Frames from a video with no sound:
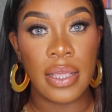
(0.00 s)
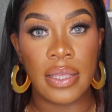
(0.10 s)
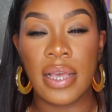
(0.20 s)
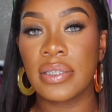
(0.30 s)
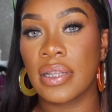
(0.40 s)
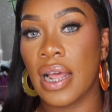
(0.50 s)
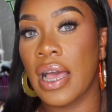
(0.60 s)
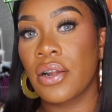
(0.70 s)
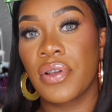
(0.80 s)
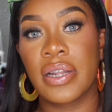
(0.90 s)
Yes, and I
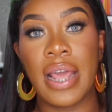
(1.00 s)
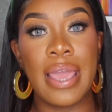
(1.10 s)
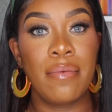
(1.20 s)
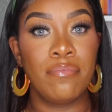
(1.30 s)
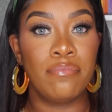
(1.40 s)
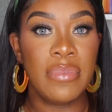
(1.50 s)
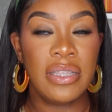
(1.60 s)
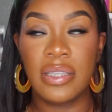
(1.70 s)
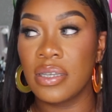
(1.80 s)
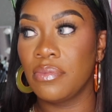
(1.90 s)
got her in a
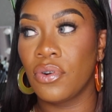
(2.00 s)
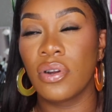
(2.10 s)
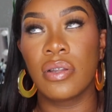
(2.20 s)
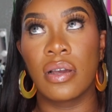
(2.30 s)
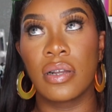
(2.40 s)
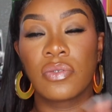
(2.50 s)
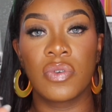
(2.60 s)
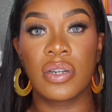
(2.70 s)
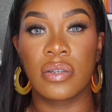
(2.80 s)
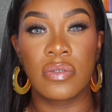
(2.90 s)
medium or a large,
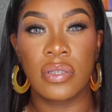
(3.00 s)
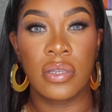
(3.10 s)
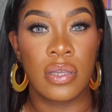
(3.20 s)
one of those.